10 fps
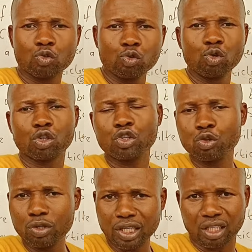to look
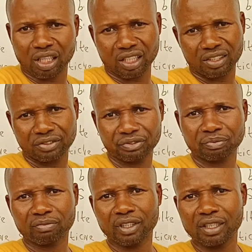unique.
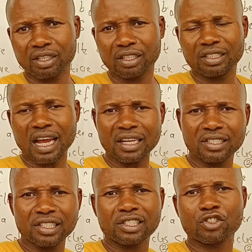
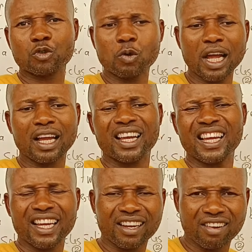That this is
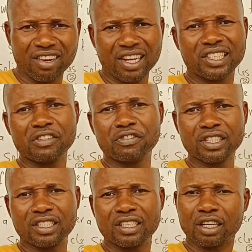where
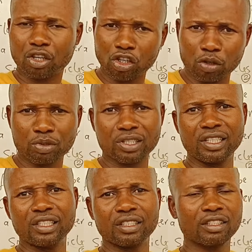creativity comes
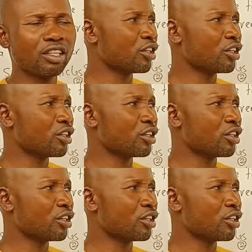in.